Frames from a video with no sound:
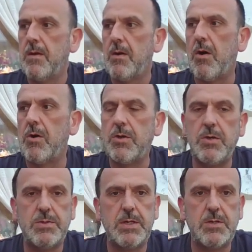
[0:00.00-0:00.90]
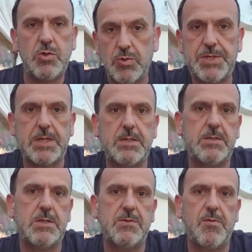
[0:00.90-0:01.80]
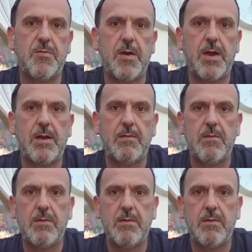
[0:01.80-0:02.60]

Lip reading: Are you using short sentences for effect?